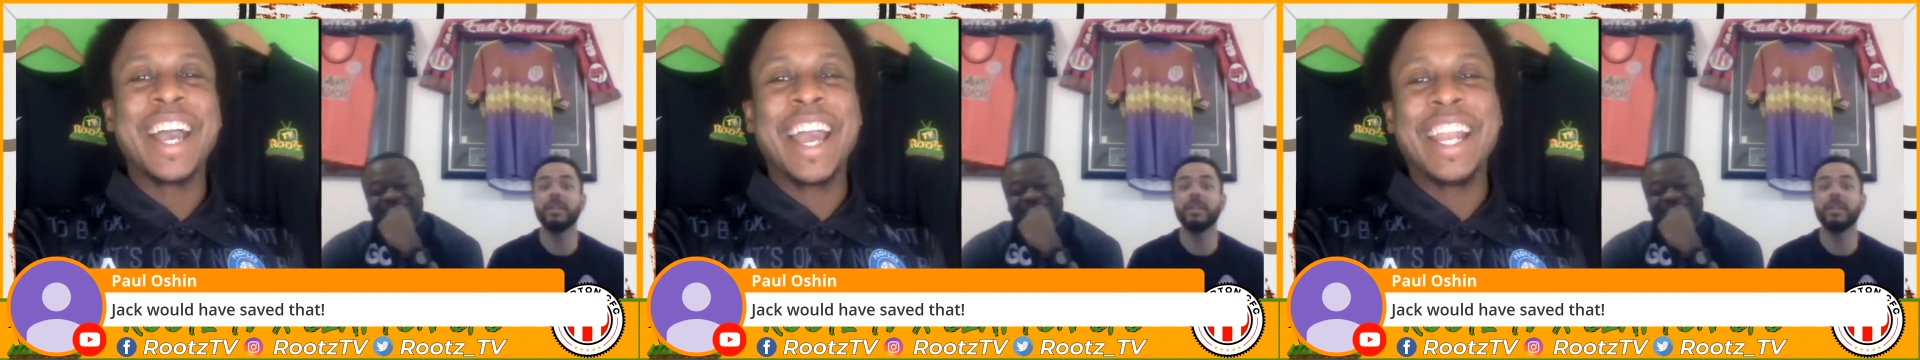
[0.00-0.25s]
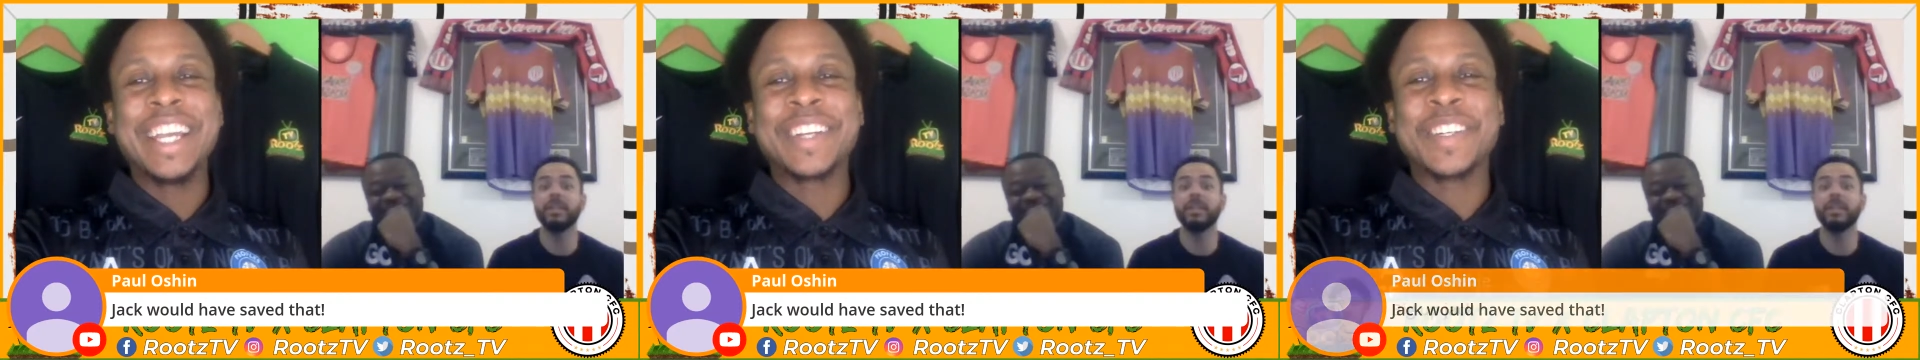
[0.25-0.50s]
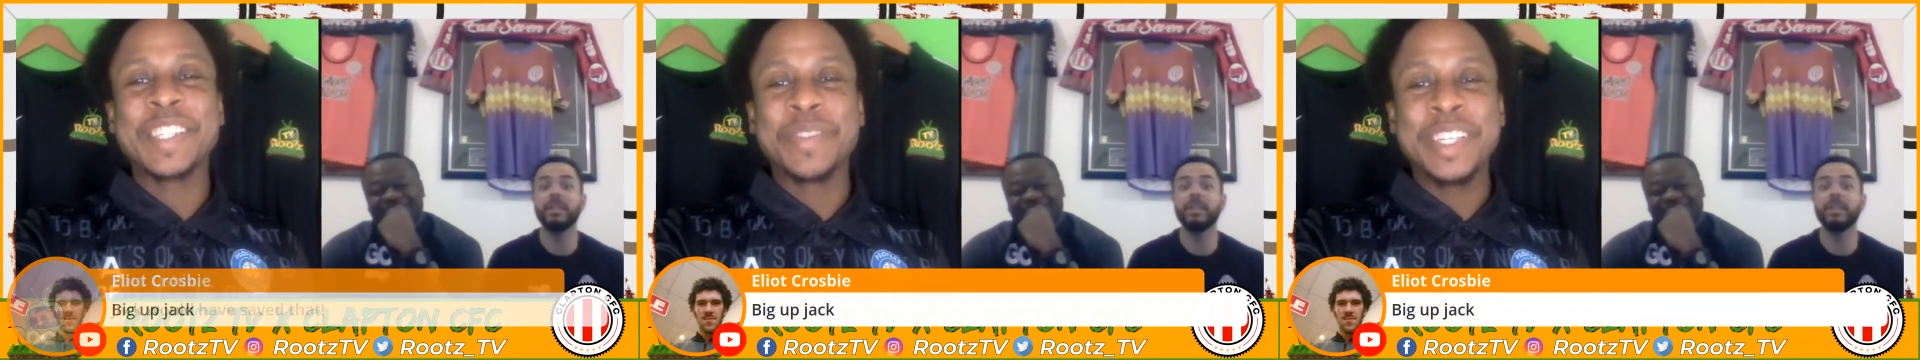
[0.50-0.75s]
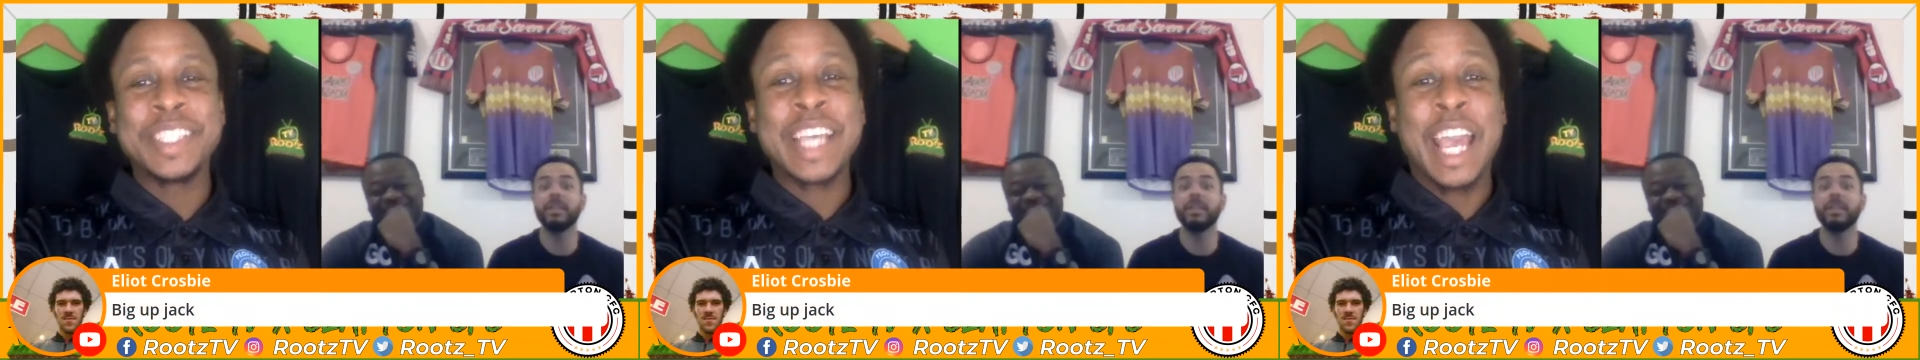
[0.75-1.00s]
Speaker 1: Elliot Crosby
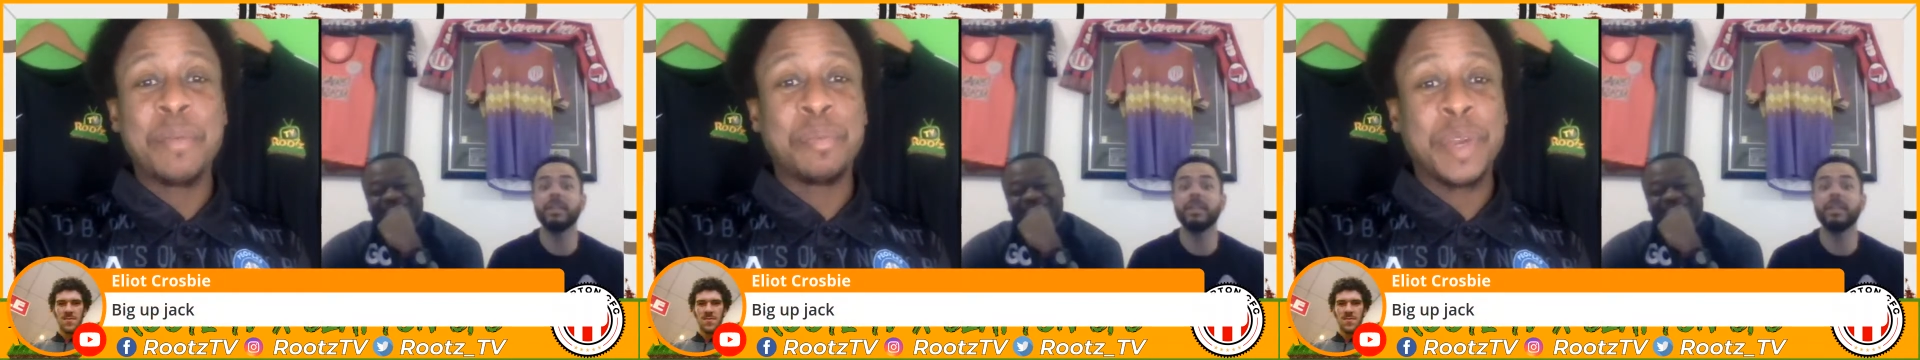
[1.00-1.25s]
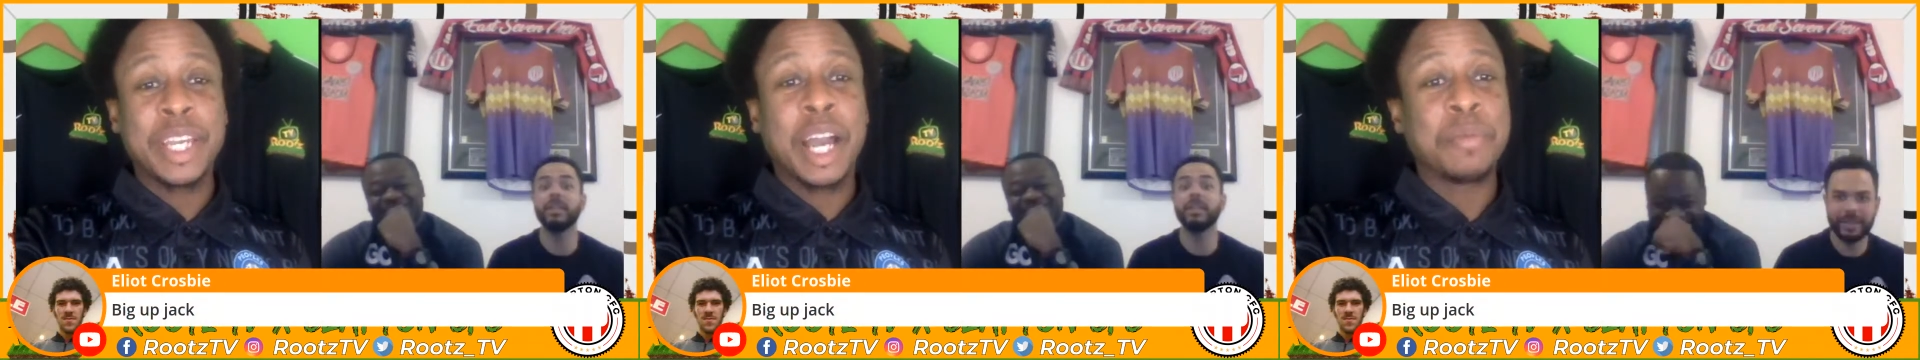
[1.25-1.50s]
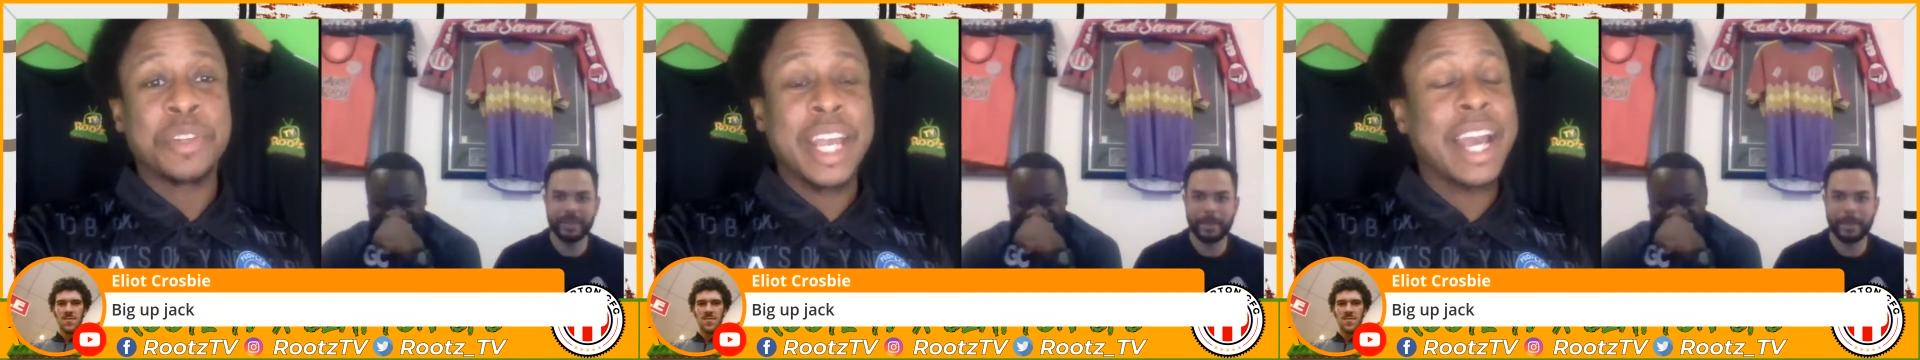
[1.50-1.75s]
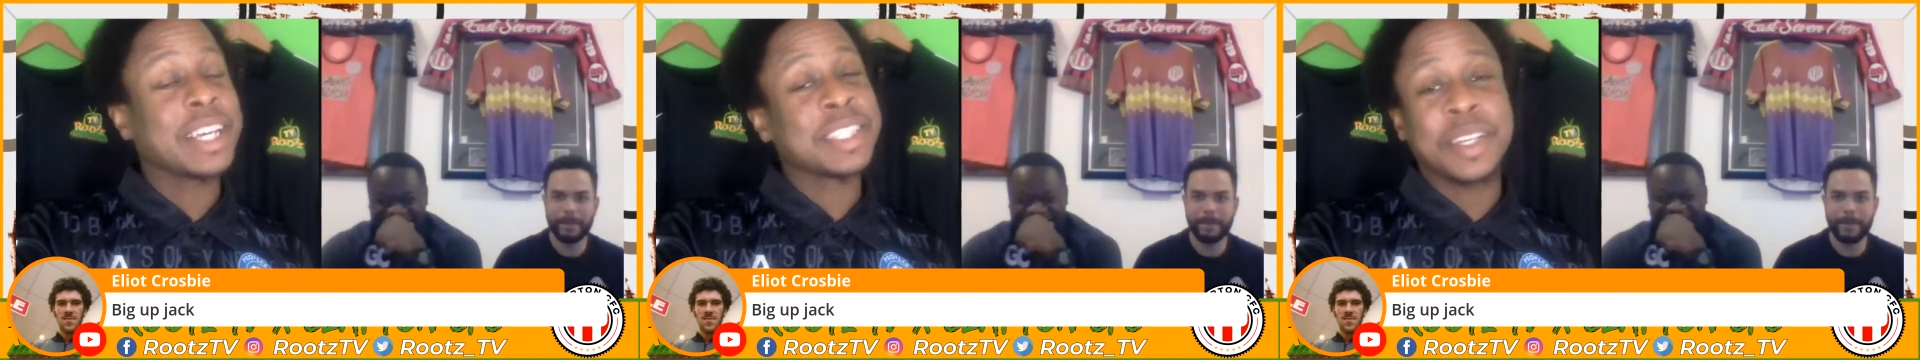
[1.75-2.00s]
saying big up
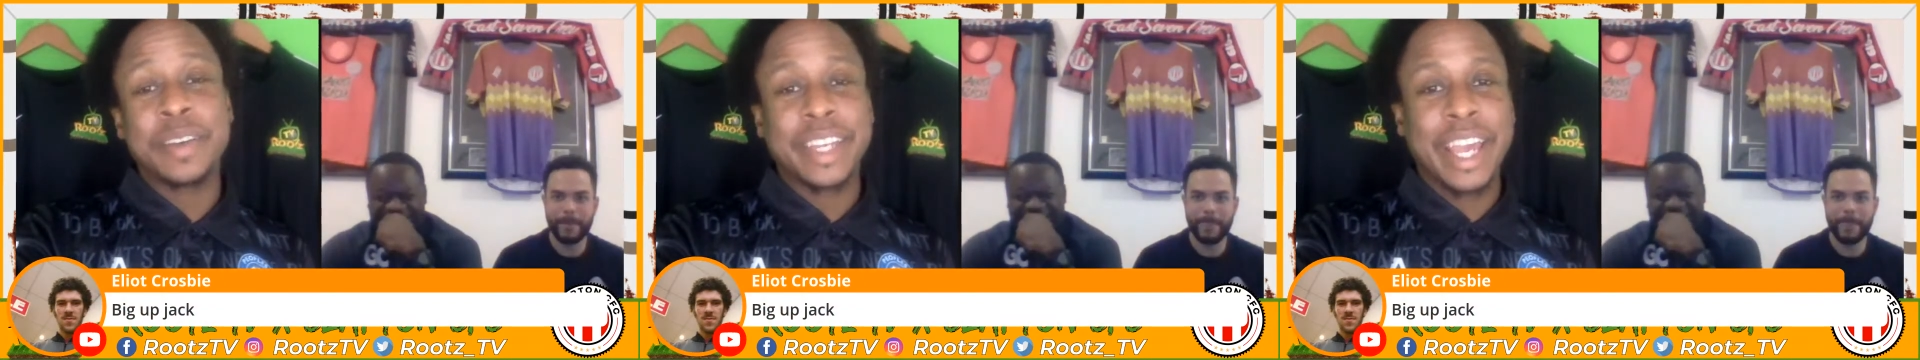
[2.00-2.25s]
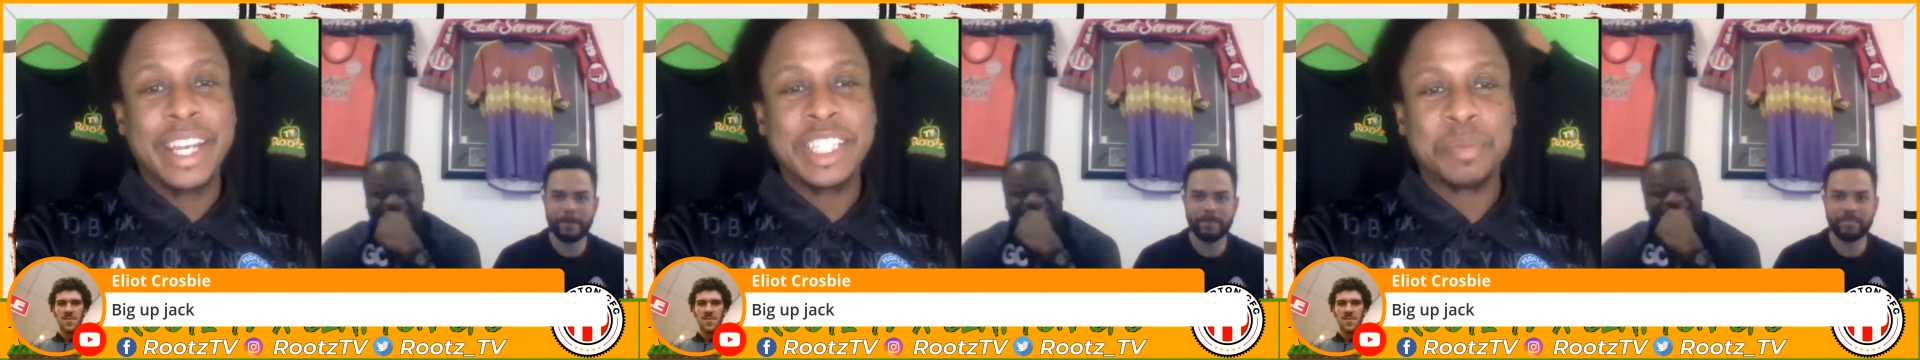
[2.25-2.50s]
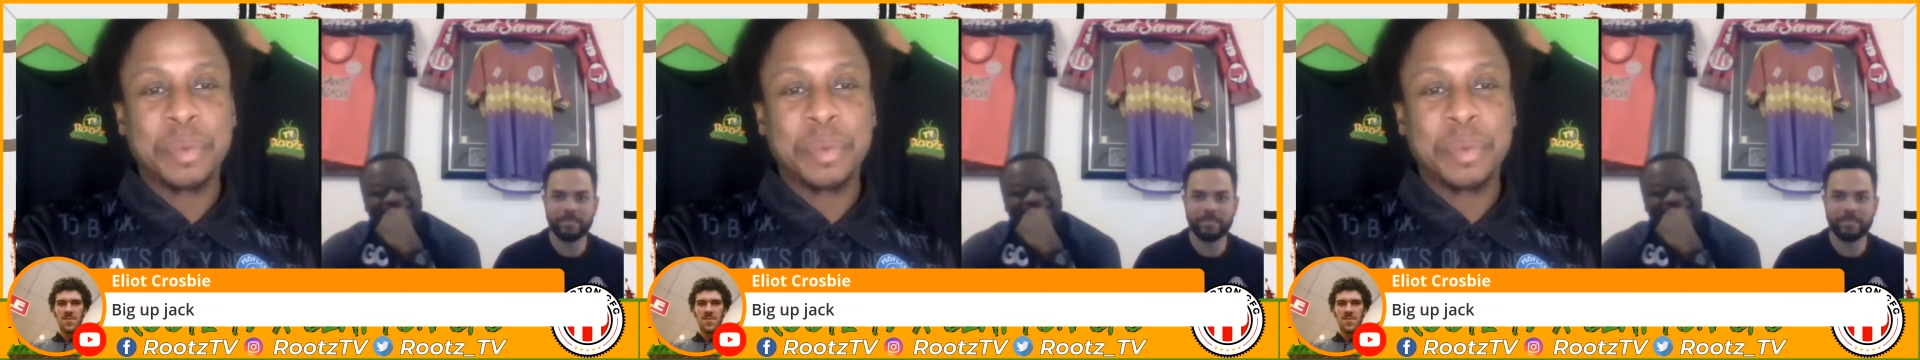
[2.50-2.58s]
Jack. So again, he's a